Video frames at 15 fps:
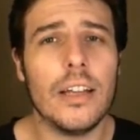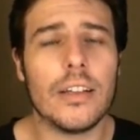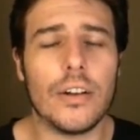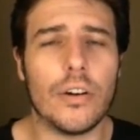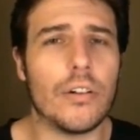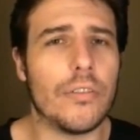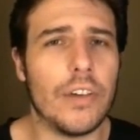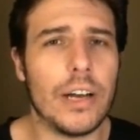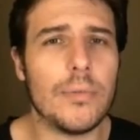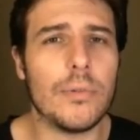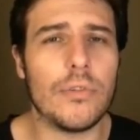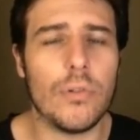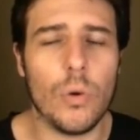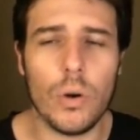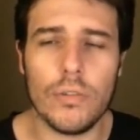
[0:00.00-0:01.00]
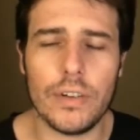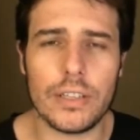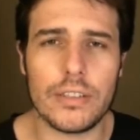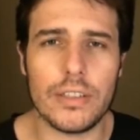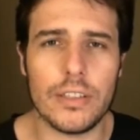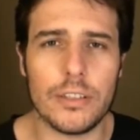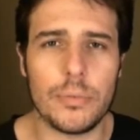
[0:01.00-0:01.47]
that are available for all of
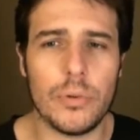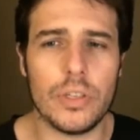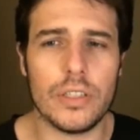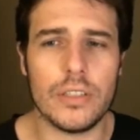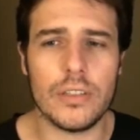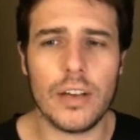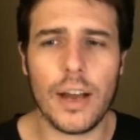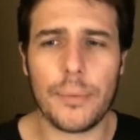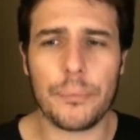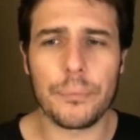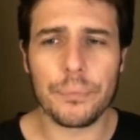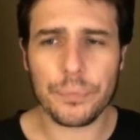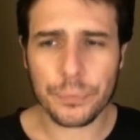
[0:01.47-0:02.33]
us at this point in time.